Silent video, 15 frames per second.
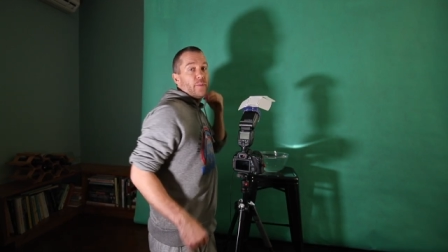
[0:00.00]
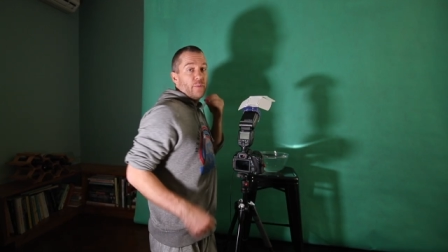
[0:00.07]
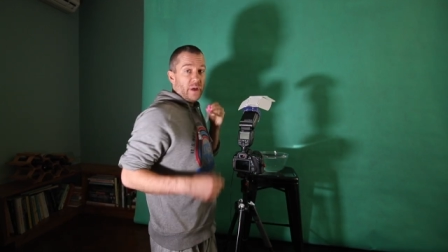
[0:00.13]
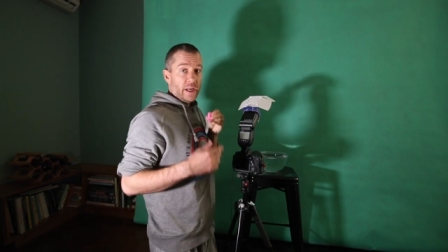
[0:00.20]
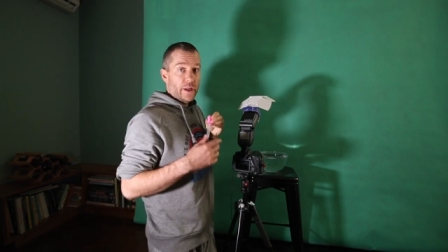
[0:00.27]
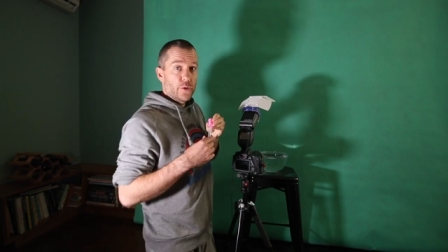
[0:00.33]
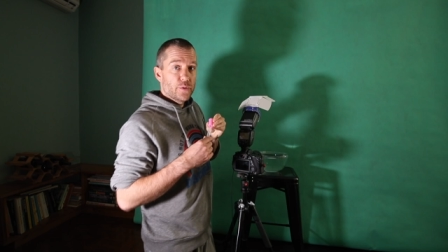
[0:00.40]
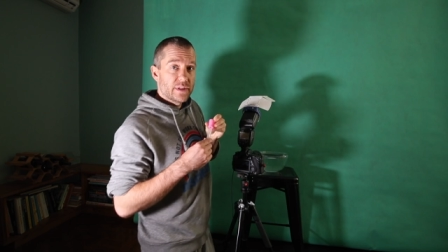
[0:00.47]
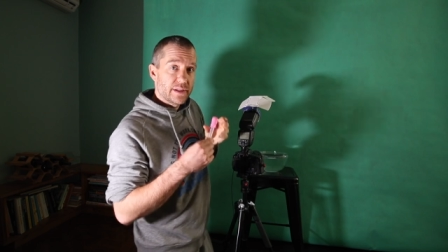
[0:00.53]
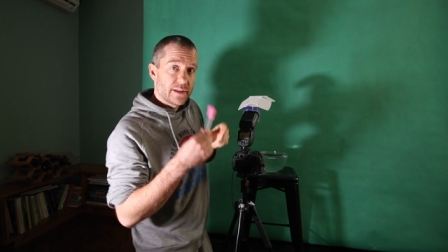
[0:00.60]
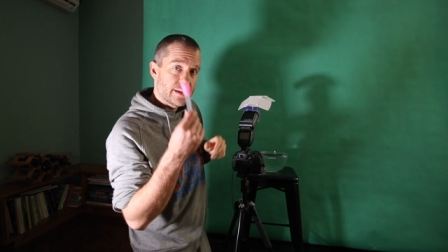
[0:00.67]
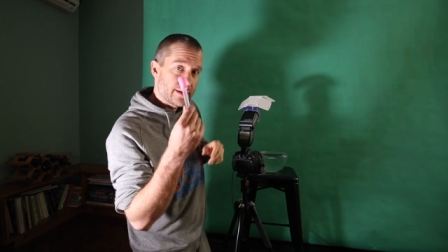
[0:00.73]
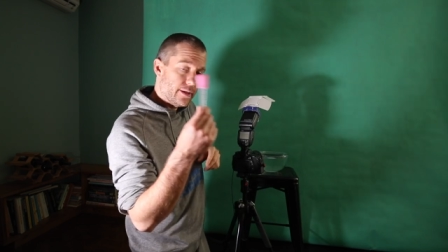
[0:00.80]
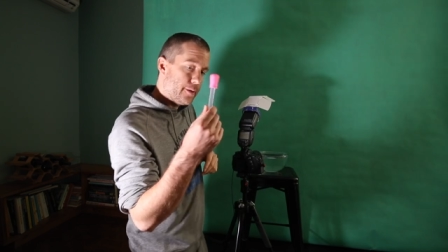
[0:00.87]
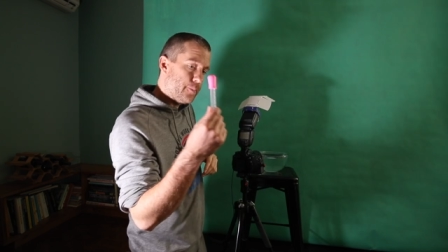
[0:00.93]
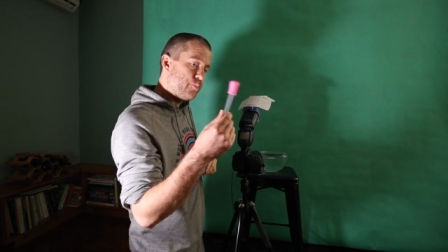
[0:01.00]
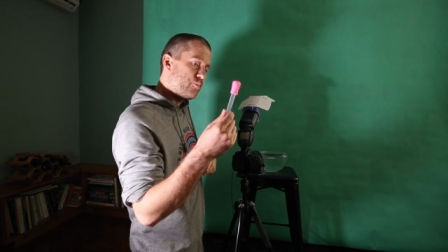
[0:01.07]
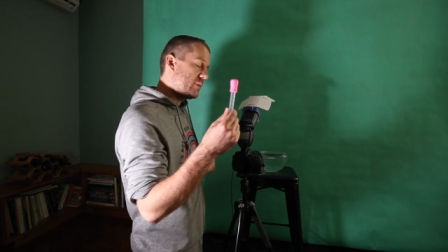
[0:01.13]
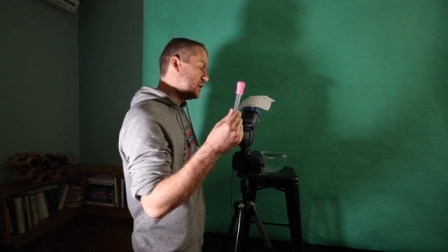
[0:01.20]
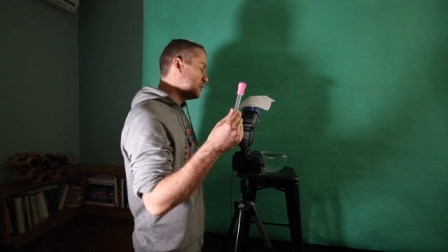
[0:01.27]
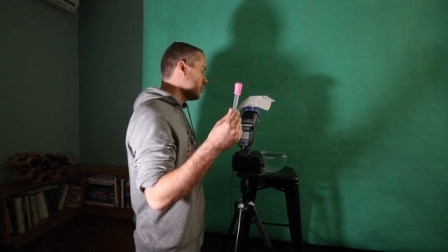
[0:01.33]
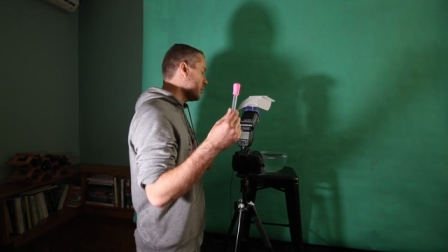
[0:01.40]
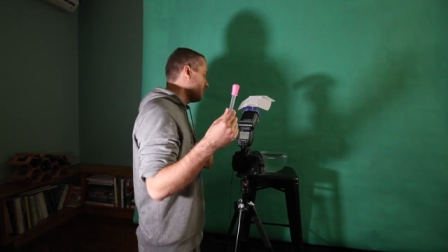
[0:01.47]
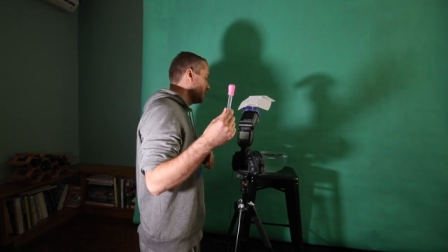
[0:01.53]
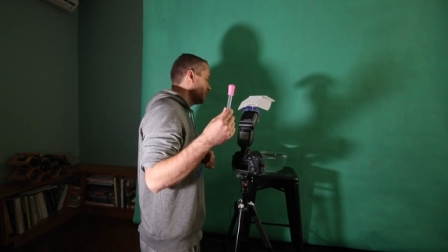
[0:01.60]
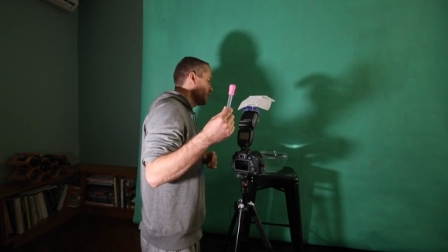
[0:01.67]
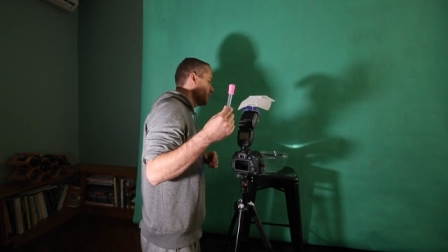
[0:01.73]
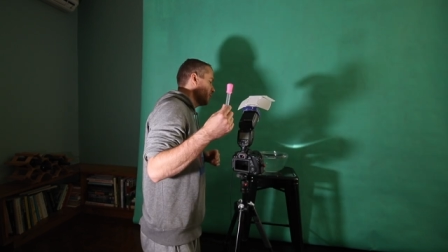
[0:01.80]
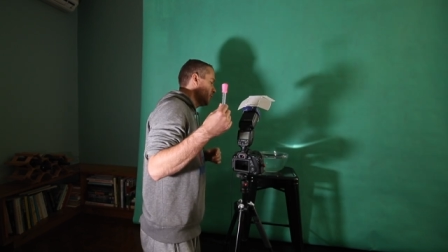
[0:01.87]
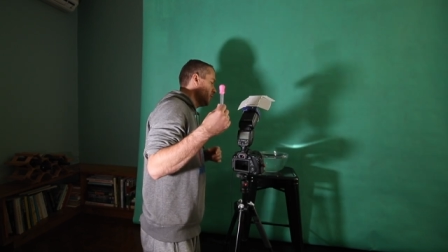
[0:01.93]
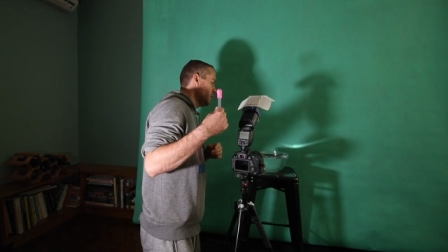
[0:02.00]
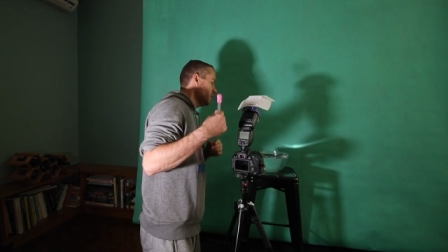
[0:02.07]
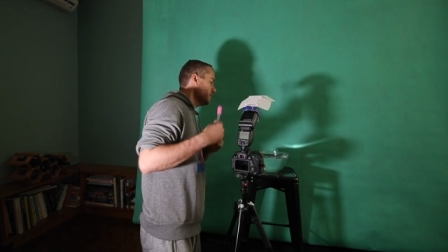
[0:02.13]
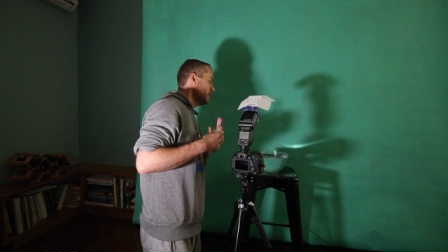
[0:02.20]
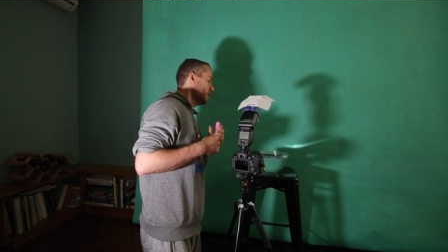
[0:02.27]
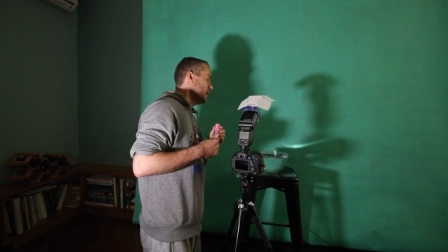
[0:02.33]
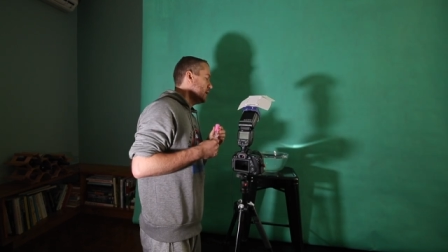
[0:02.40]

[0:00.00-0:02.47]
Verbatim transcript: we're gonna use this um, dropper tool.